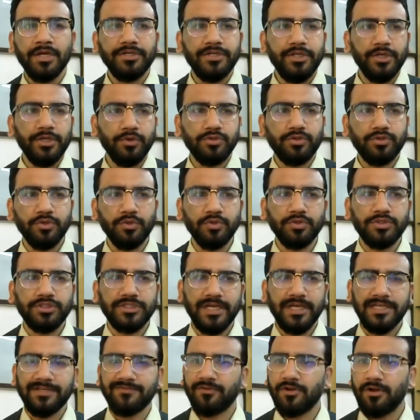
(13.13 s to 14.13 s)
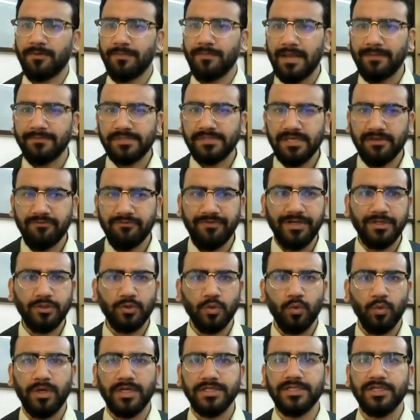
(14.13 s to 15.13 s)
due to change from MCA
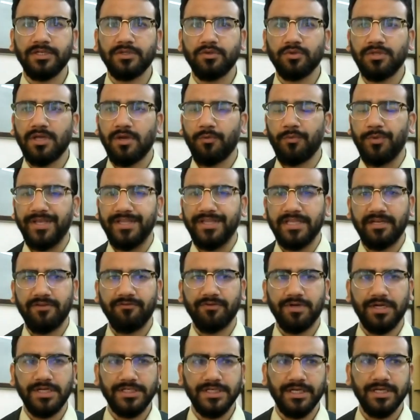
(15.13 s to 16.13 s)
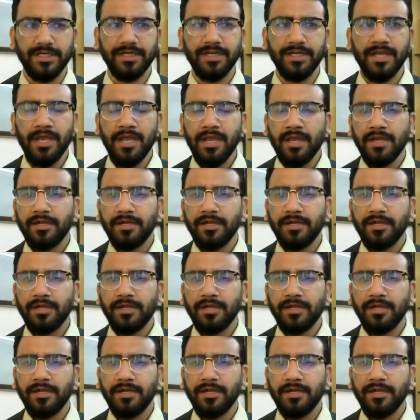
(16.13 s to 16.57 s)
V2 version to the V3 version.